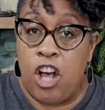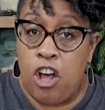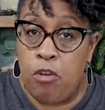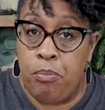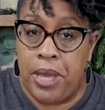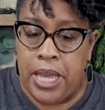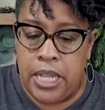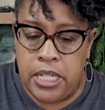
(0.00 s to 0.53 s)
all
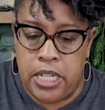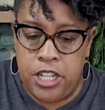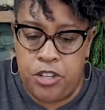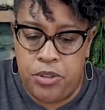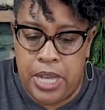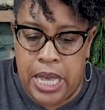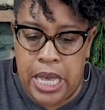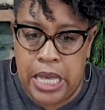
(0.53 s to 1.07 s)
painted,
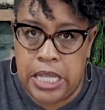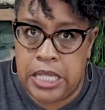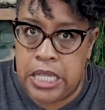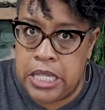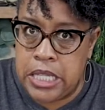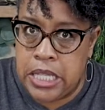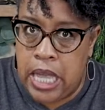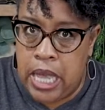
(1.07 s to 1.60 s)
you guys,
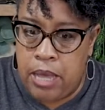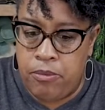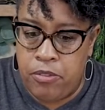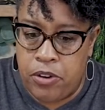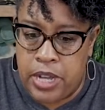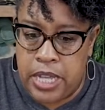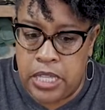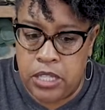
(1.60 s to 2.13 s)
it's time
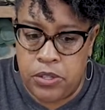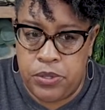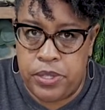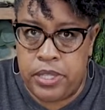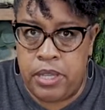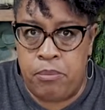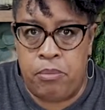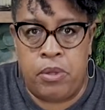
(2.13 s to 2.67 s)
for us to
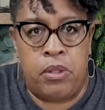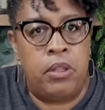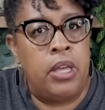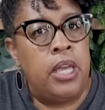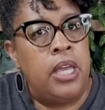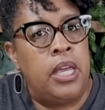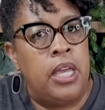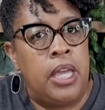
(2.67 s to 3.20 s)
assemble.
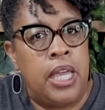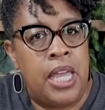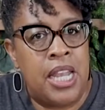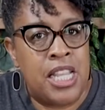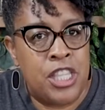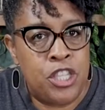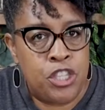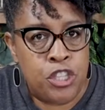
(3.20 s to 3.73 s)
It
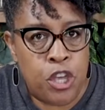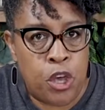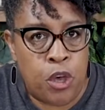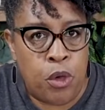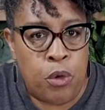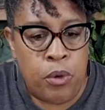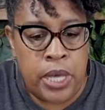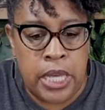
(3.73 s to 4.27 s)
is
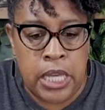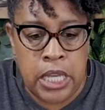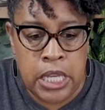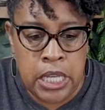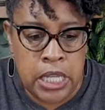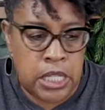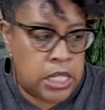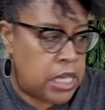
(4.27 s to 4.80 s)
so
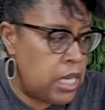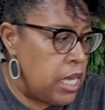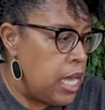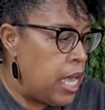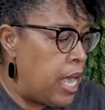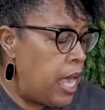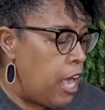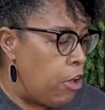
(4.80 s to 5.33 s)
easy.
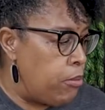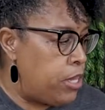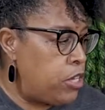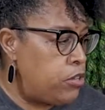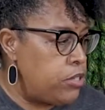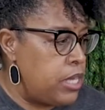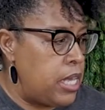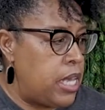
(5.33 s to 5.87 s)
I'll be
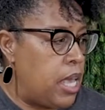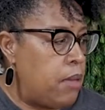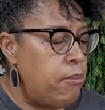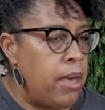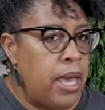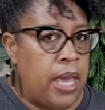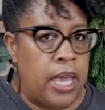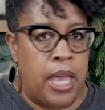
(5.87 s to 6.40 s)
using
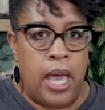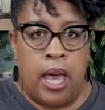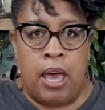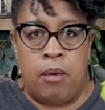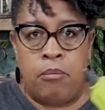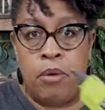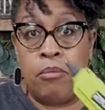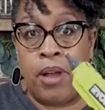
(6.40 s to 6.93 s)
my
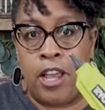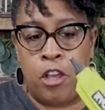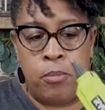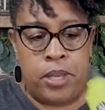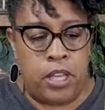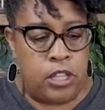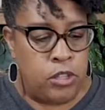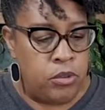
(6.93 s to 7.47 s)

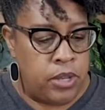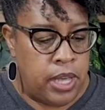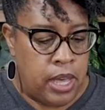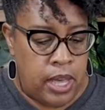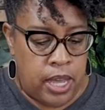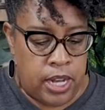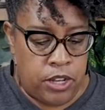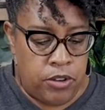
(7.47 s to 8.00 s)
Ryobi glue
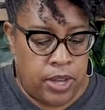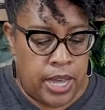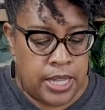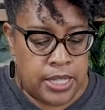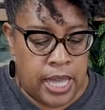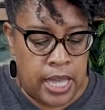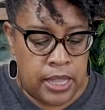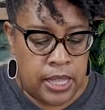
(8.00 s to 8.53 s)
gun. You
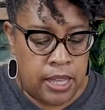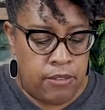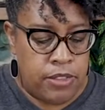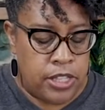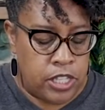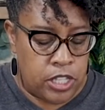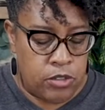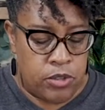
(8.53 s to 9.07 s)
guys, I love
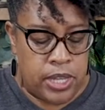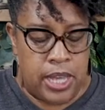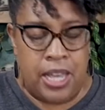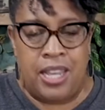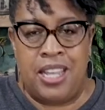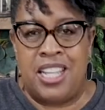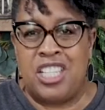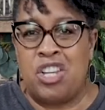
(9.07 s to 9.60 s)
this glue
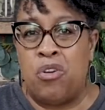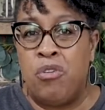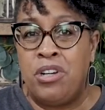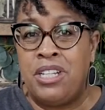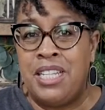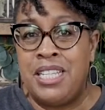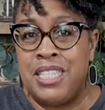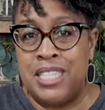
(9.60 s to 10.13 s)
gun. It's
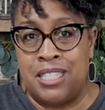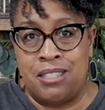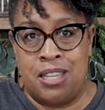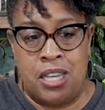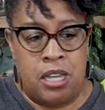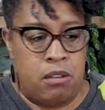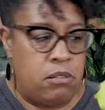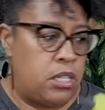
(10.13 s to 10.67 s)
cordless,
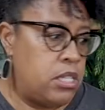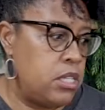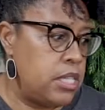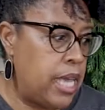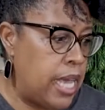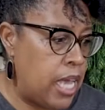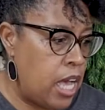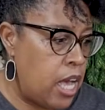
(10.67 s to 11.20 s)
which is
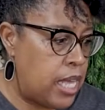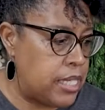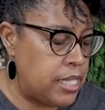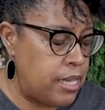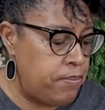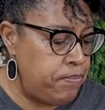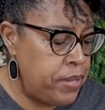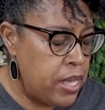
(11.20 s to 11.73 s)
like
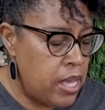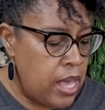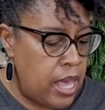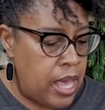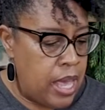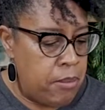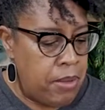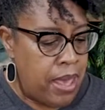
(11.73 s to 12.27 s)
awesome.
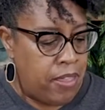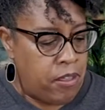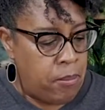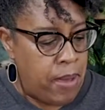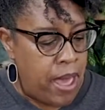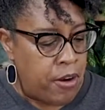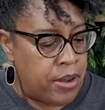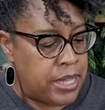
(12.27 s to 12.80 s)
And the
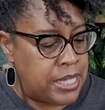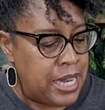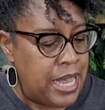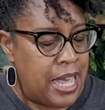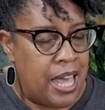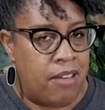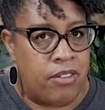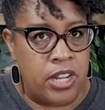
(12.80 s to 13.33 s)
batteries that I
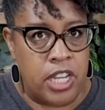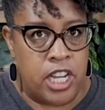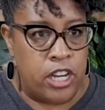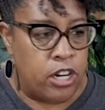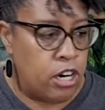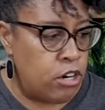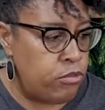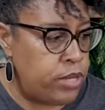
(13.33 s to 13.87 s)
have on
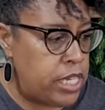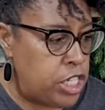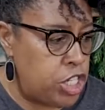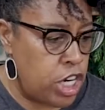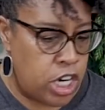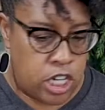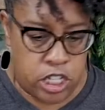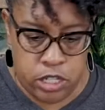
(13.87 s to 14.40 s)
here are
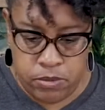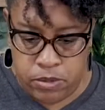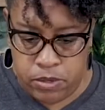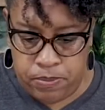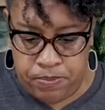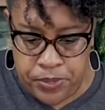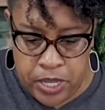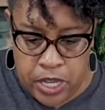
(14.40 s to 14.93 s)
rechargeable.